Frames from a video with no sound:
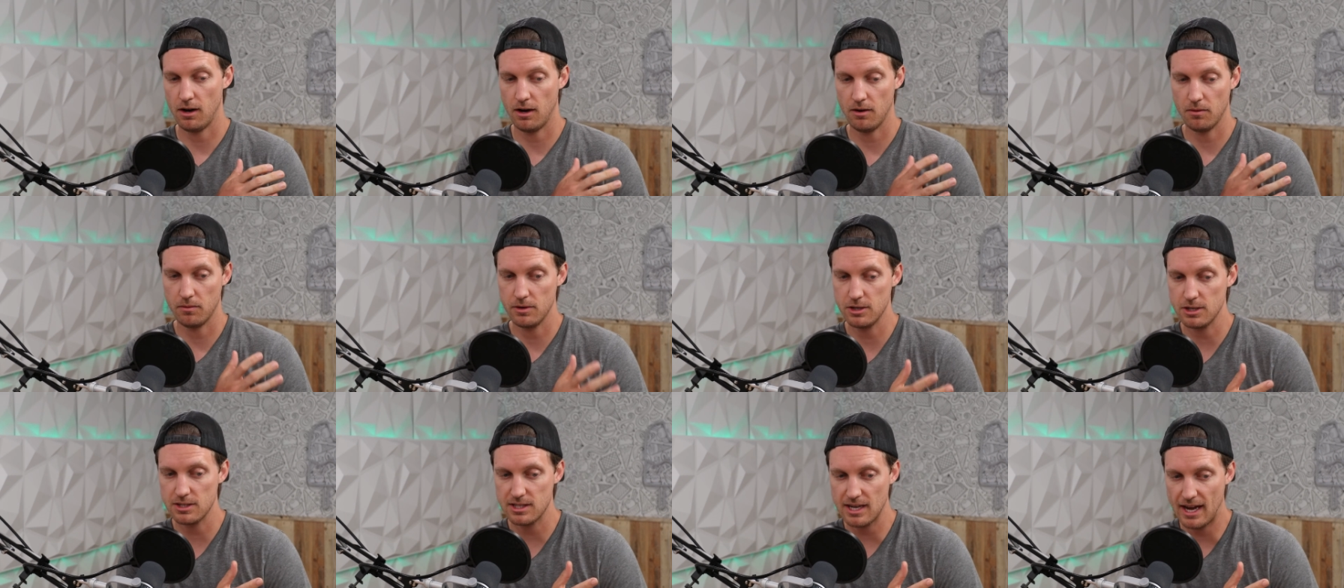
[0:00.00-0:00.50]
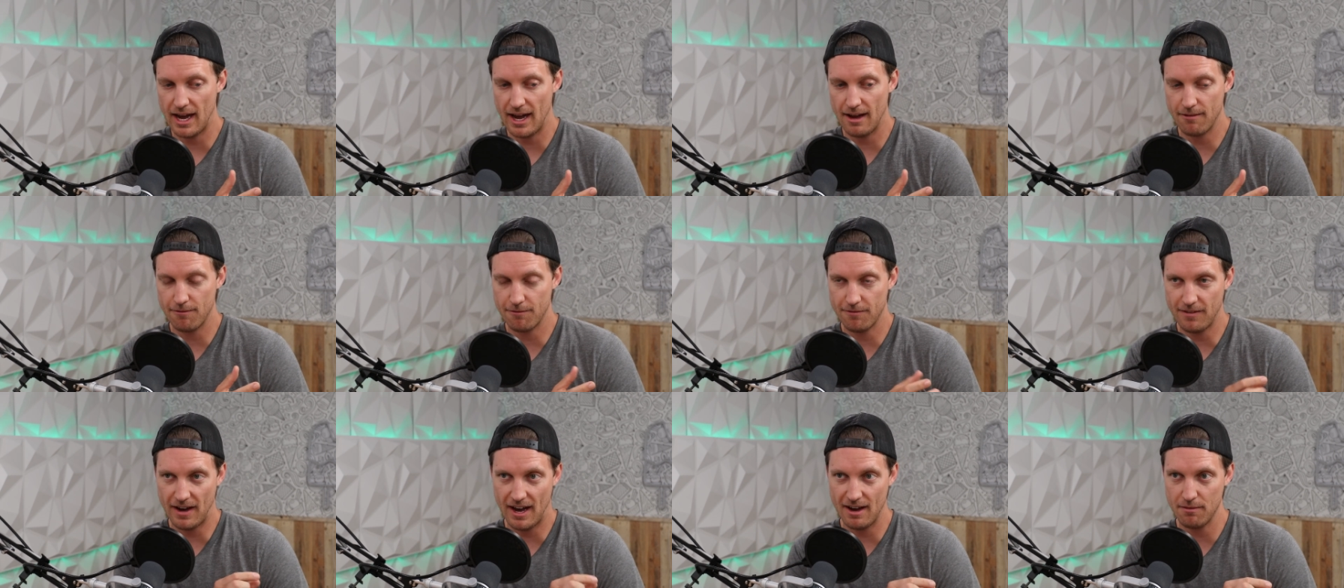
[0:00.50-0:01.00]
we just add
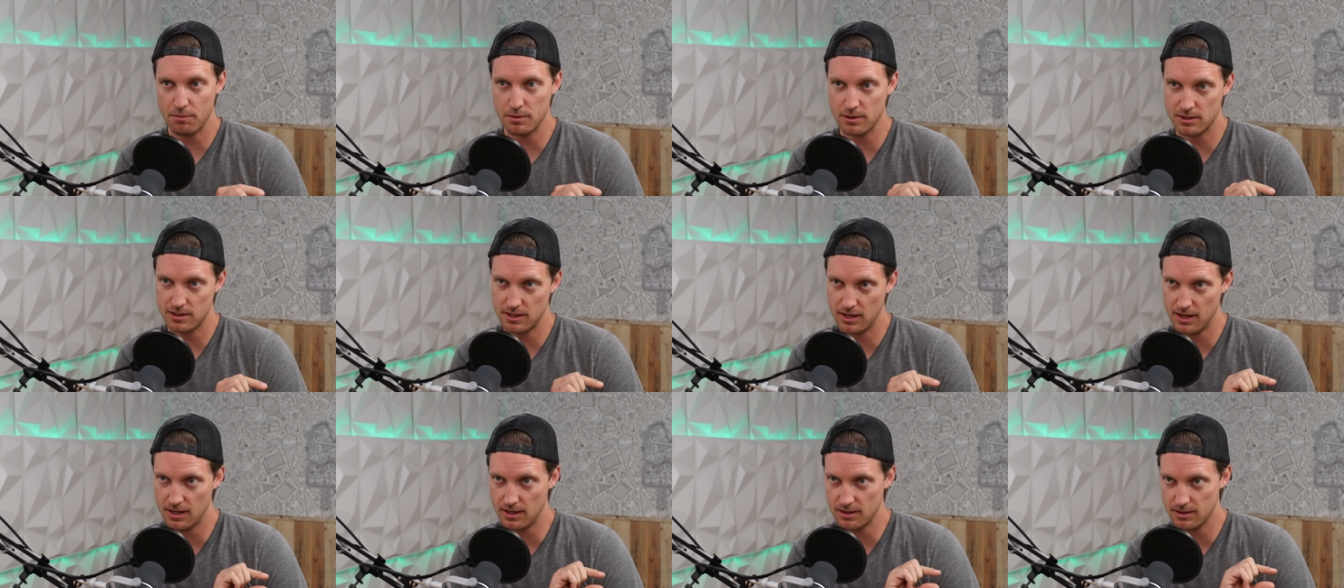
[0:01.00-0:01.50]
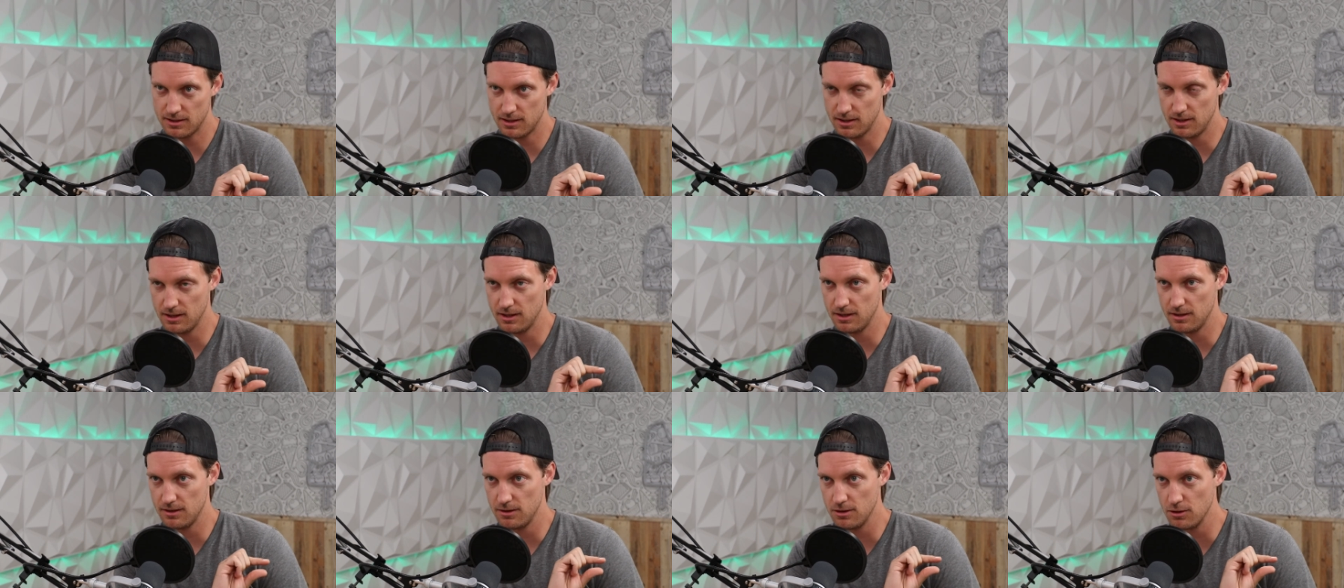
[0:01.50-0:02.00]
5% to
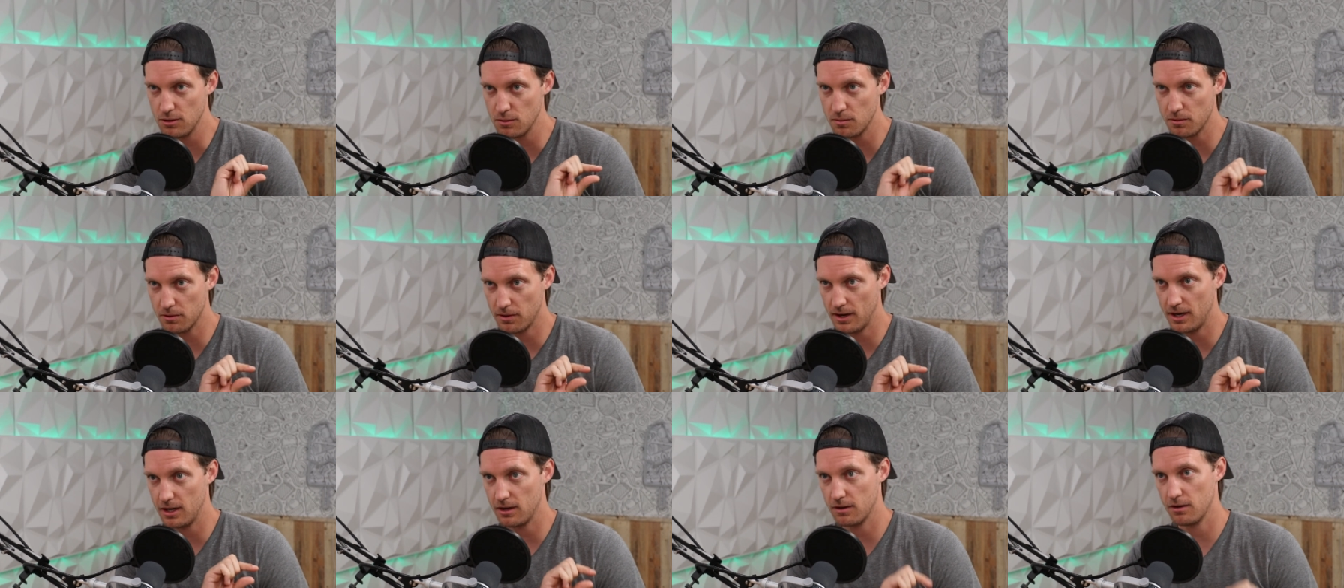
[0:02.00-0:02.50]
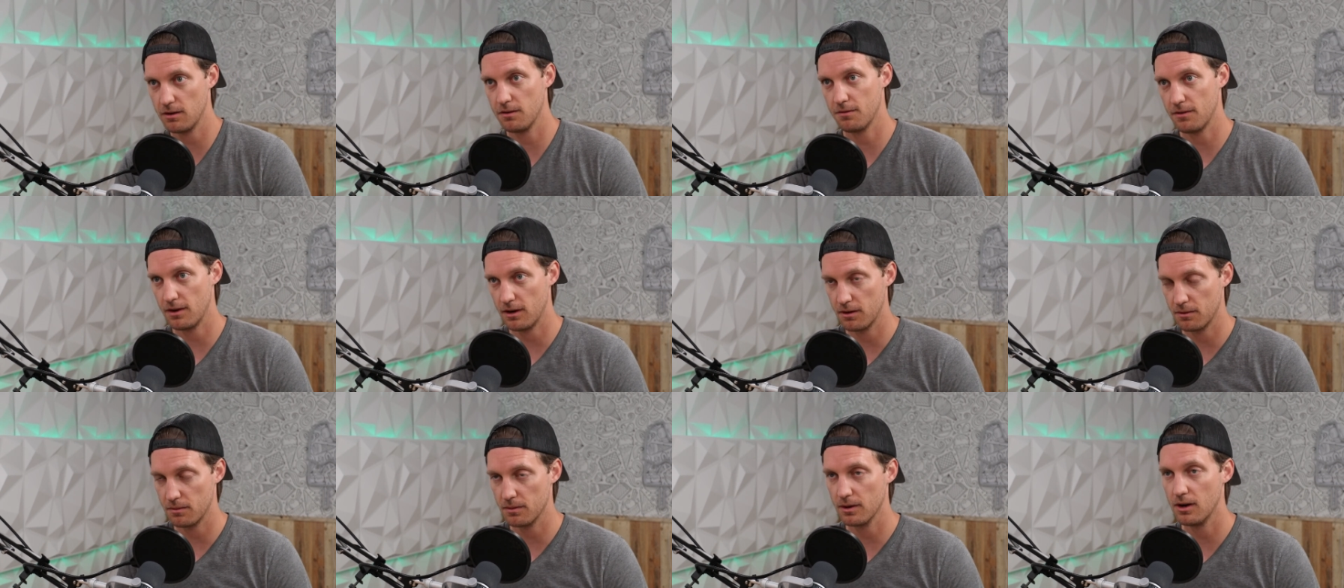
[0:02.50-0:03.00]
the numerator of
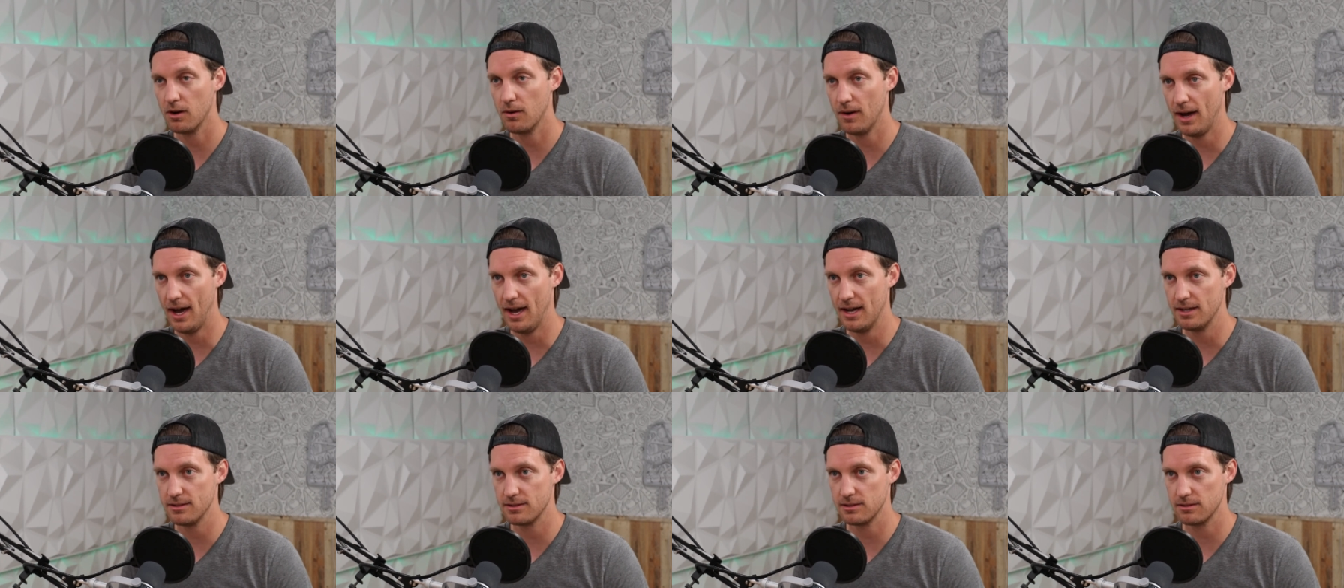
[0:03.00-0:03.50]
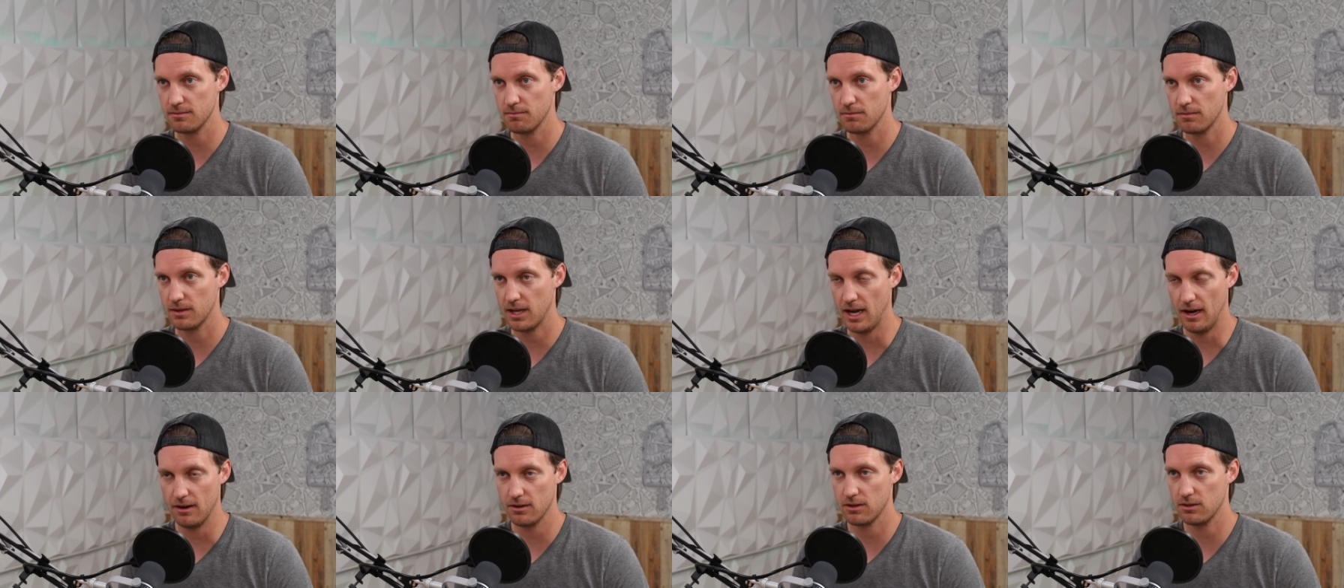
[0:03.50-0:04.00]
our ROAS
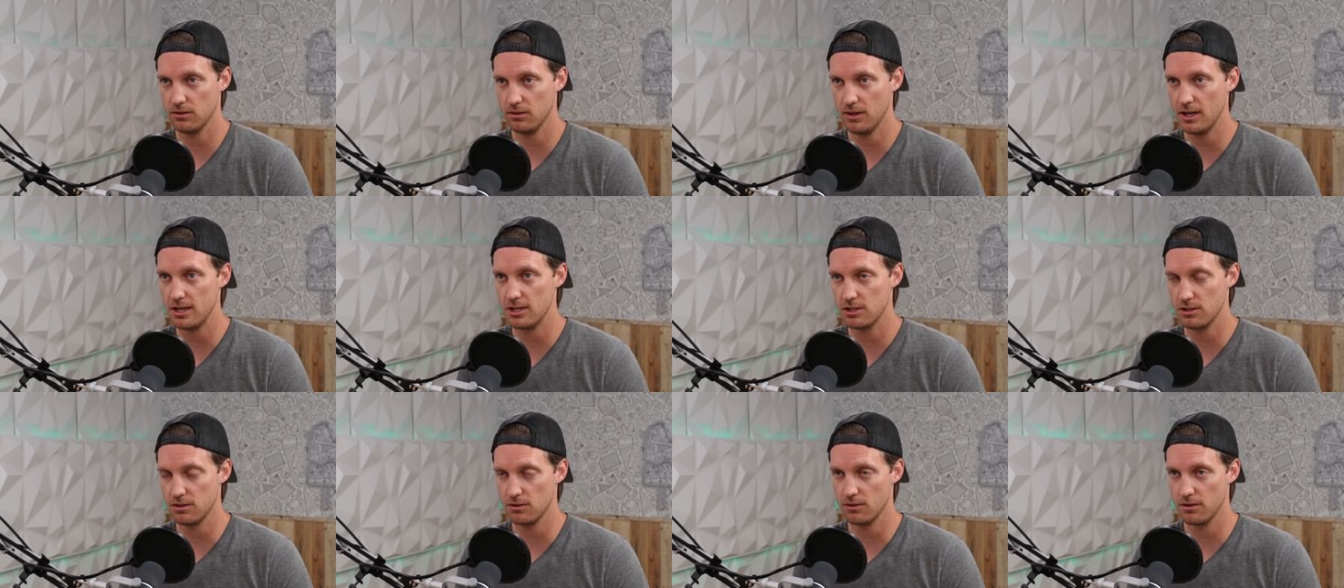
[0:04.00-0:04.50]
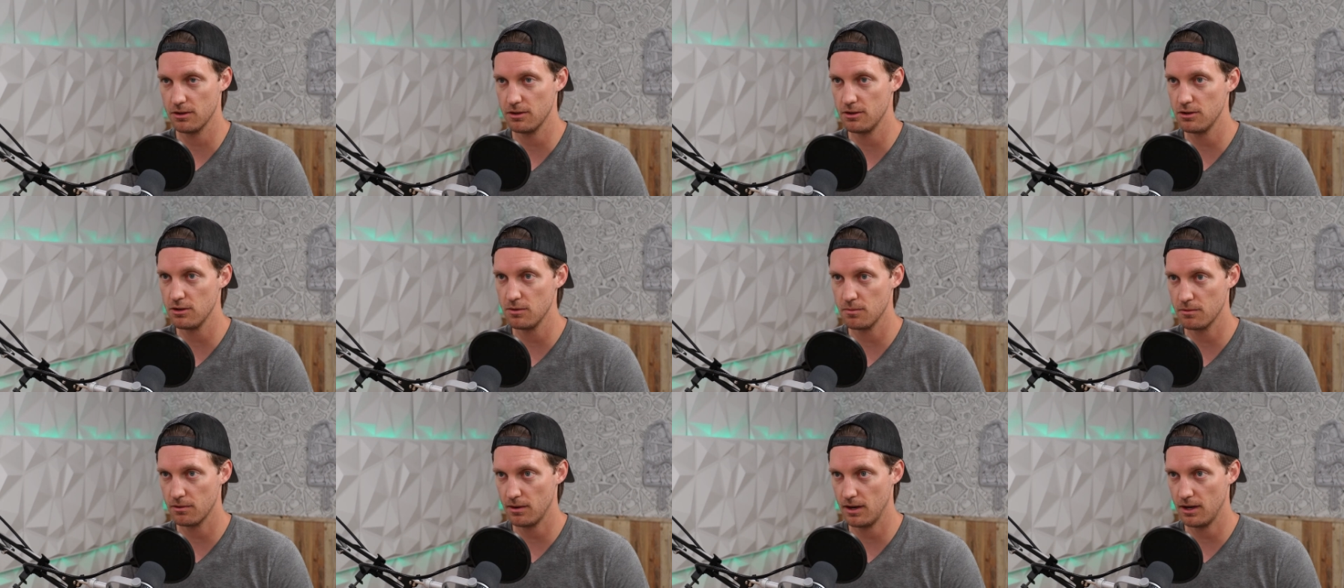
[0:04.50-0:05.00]
calculation, or the
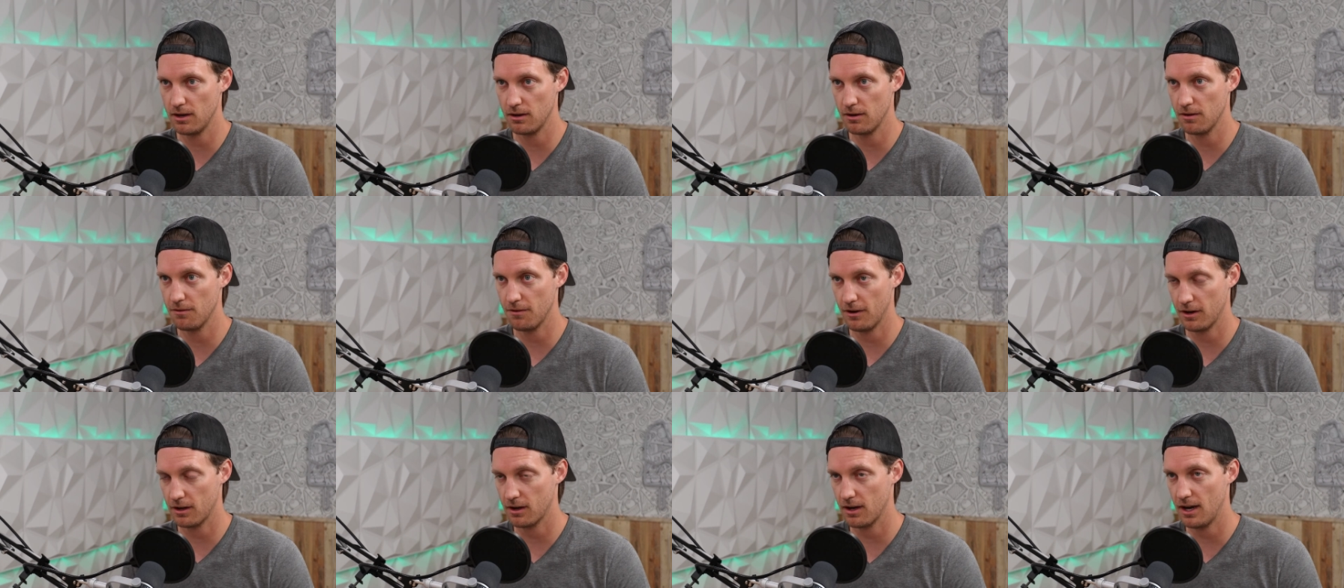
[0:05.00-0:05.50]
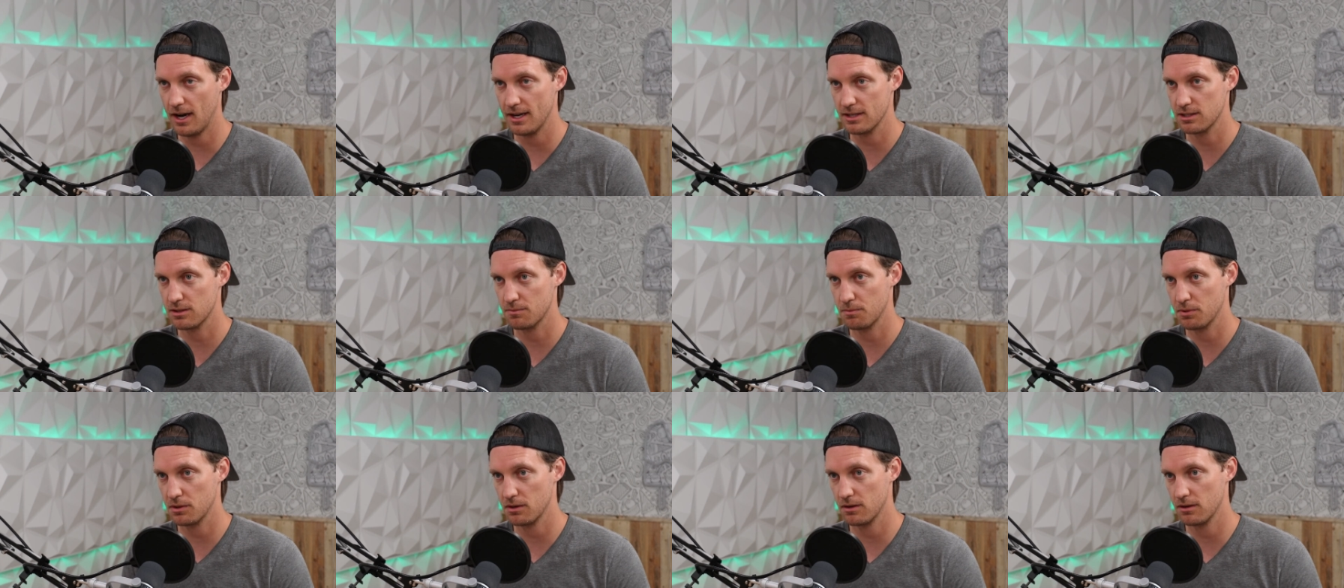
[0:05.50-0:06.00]
numerator of our
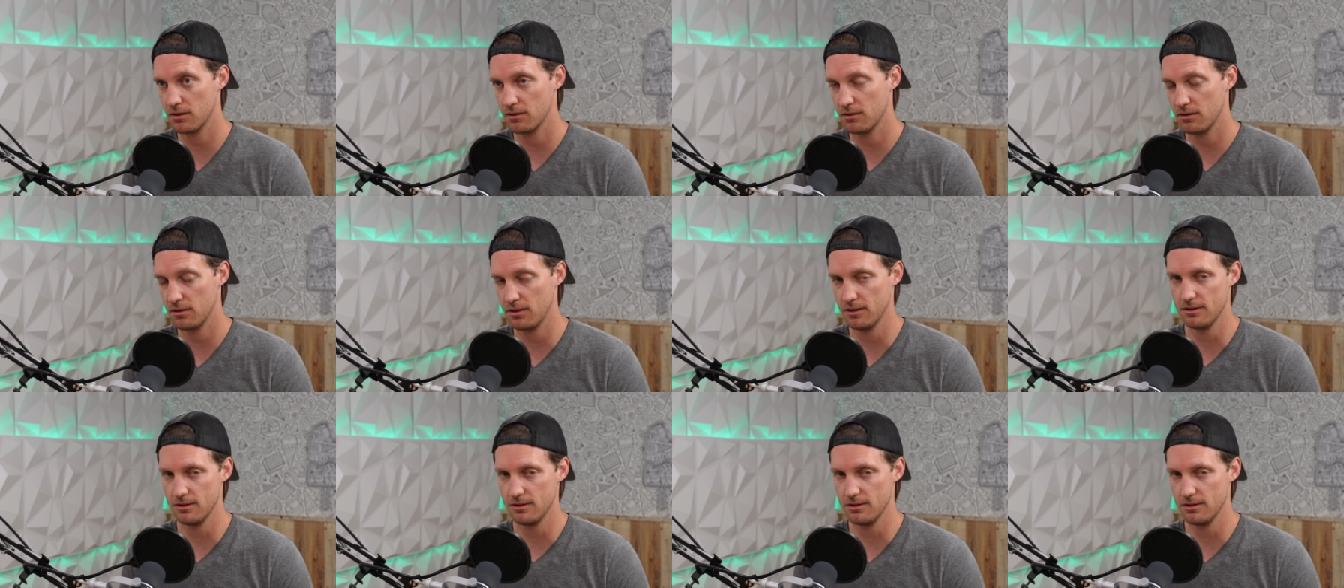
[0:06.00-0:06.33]
cost per,